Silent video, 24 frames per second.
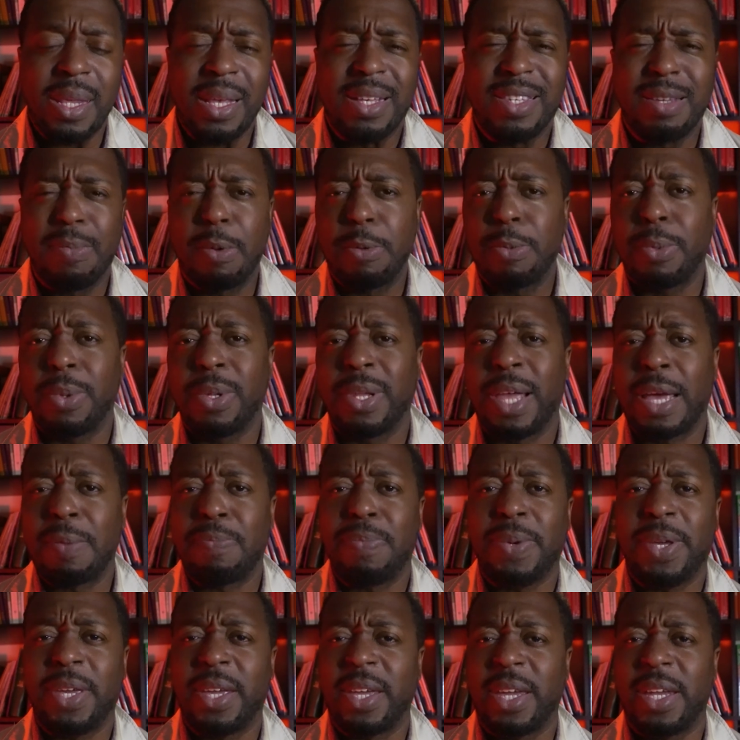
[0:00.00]
Some people
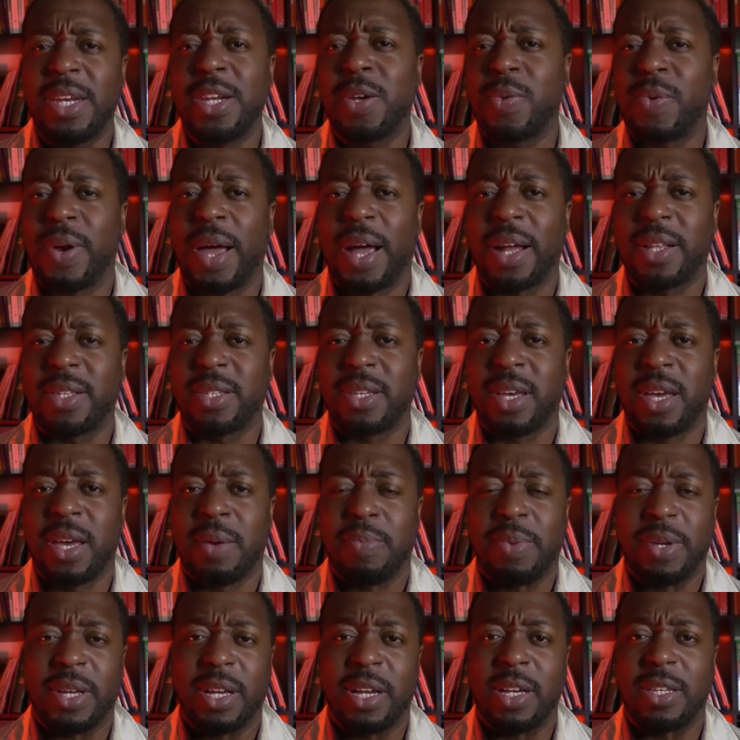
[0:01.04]
like being indirect
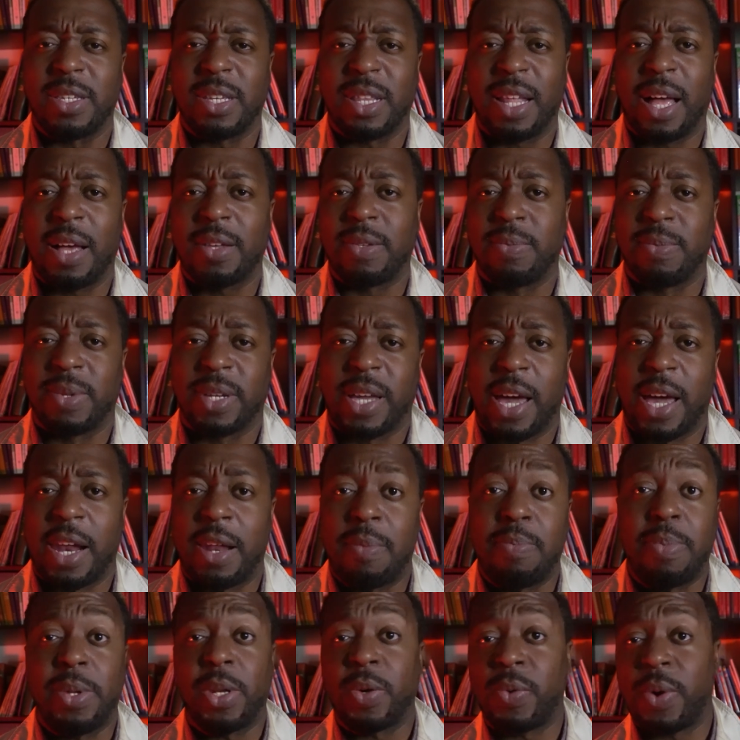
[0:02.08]
because it allows them to kind
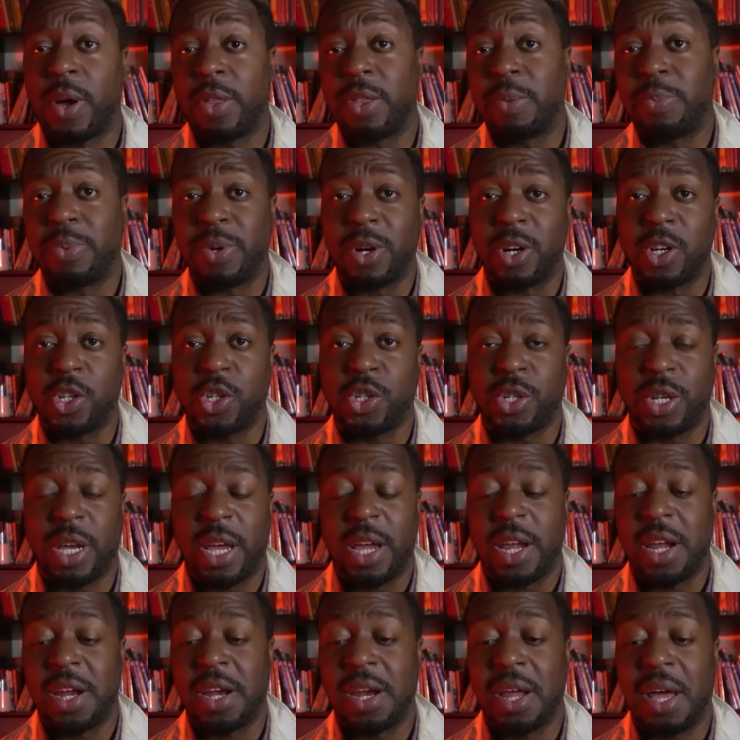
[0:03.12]
of beat around the bush
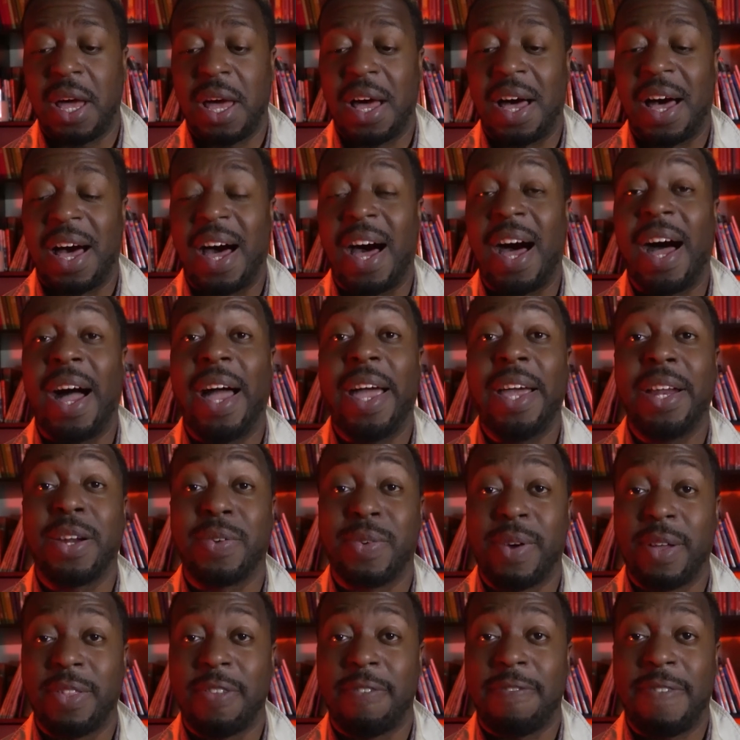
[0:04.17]
and hide
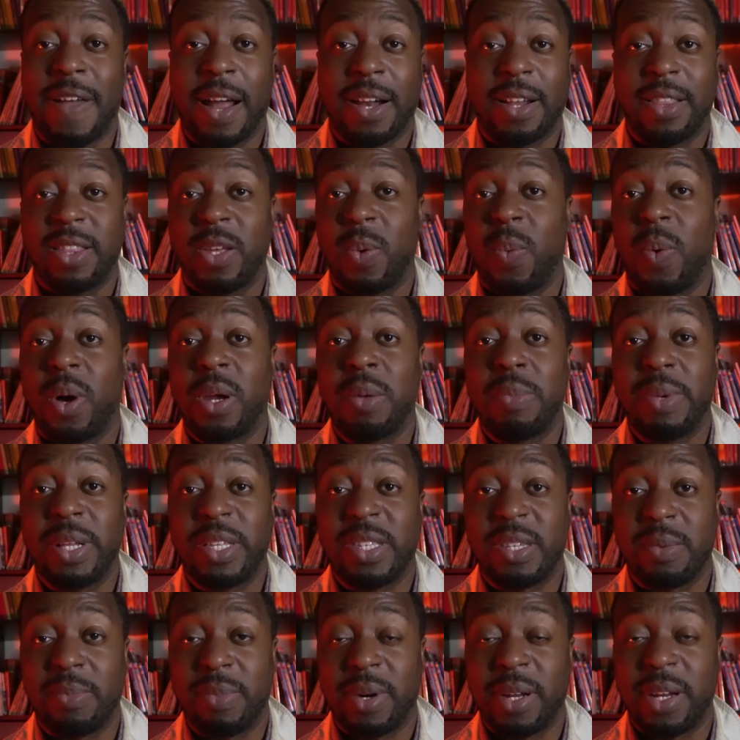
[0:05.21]
around the fact that they want to
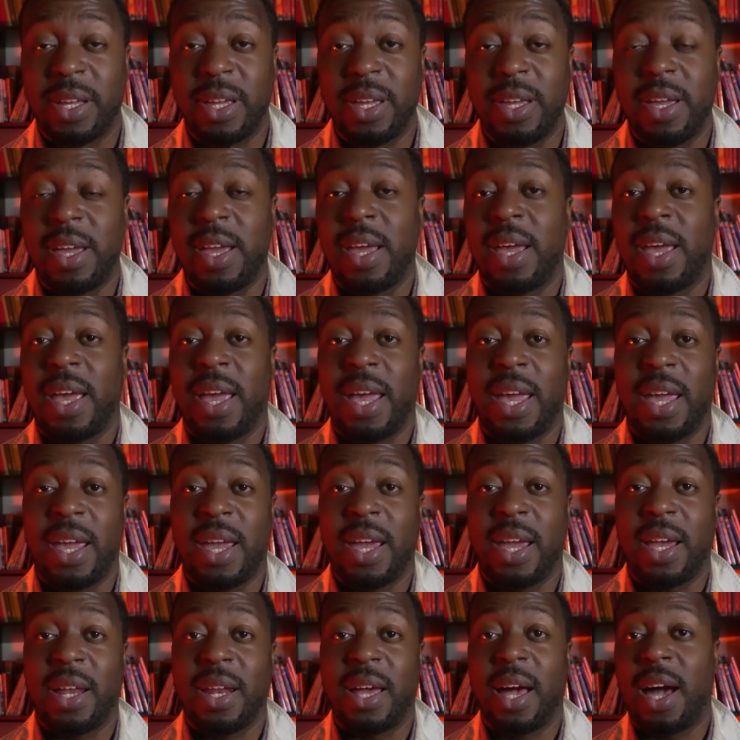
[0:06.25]
meet somebody
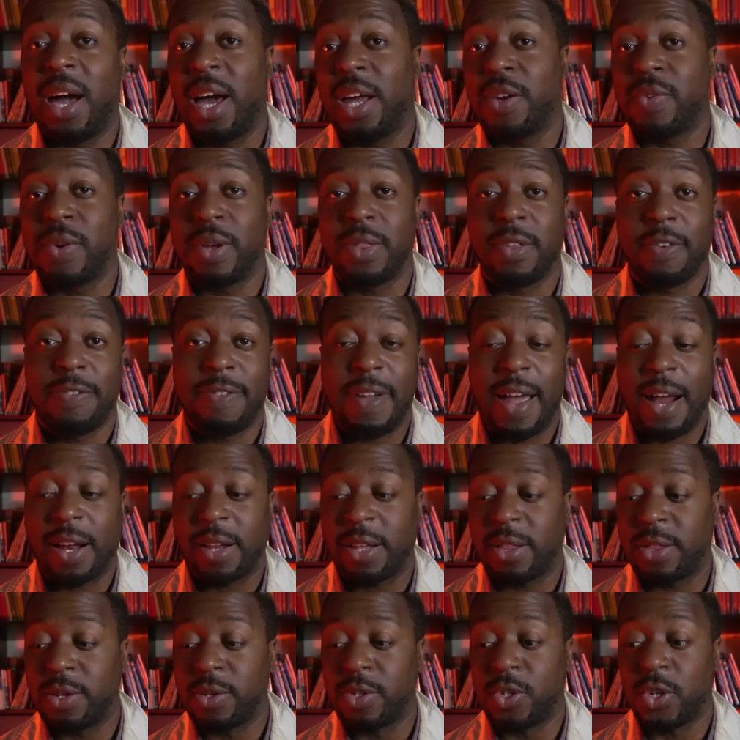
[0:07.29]
and hide around the fact
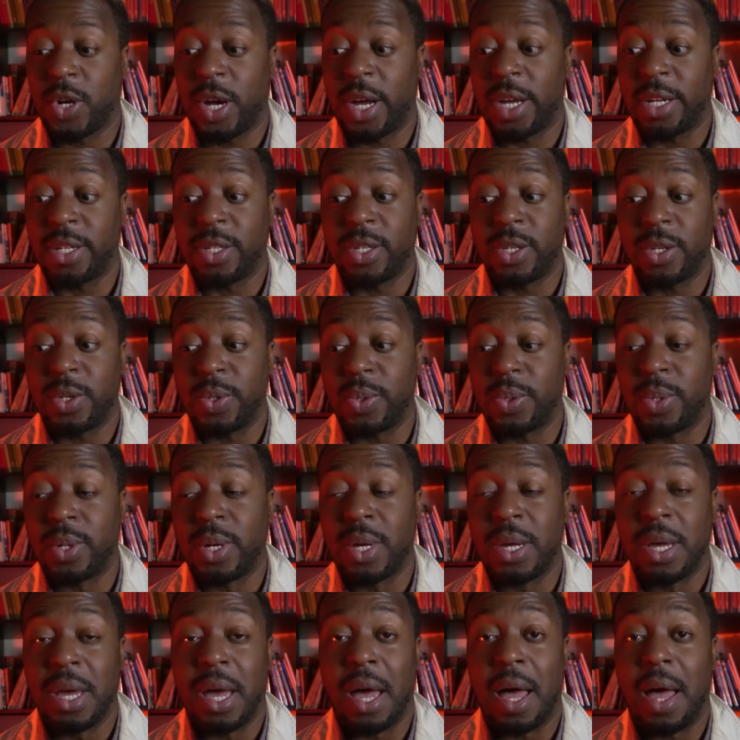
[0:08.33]
that they're trying to
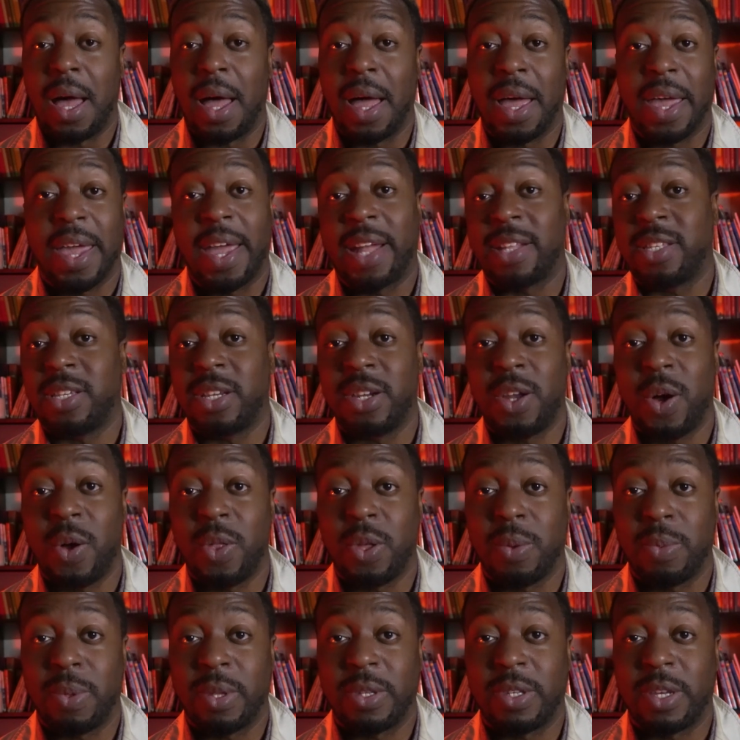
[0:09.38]
get to know
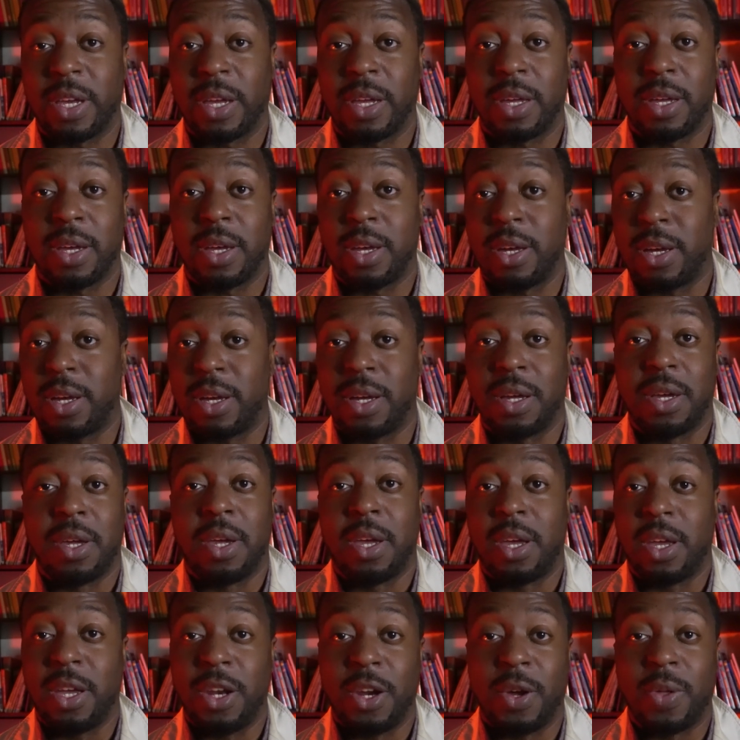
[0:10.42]
them. It's like,
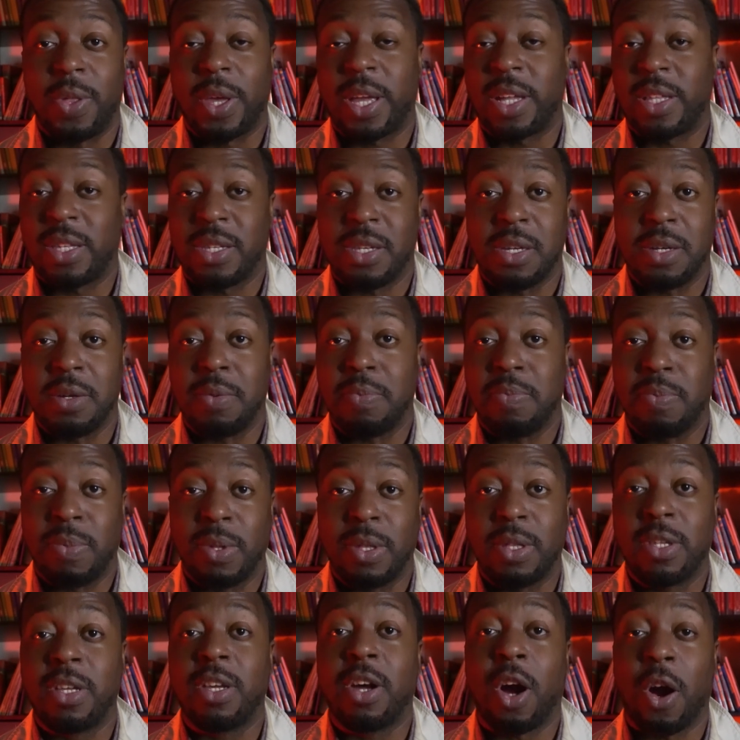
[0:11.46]
you know, they get to
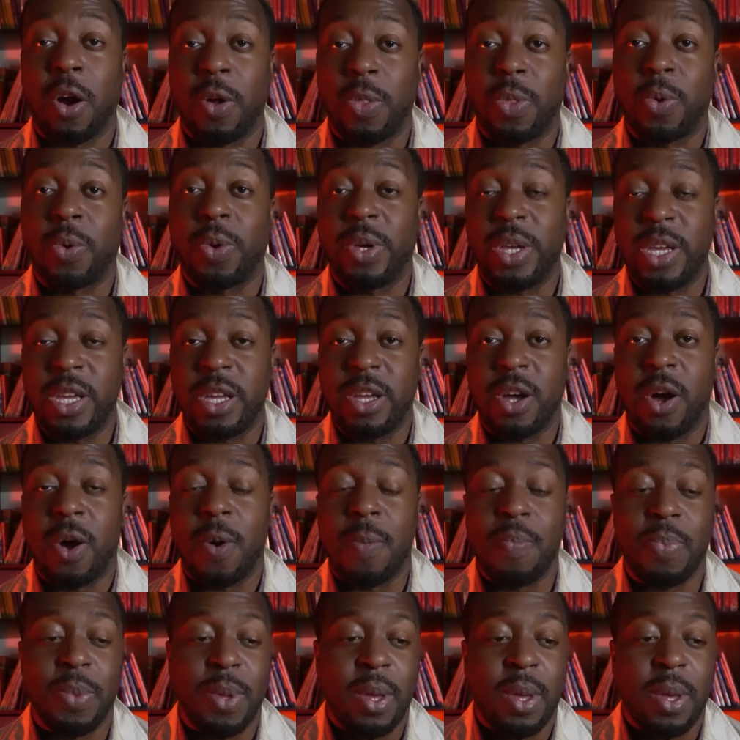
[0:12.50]
guard their ego.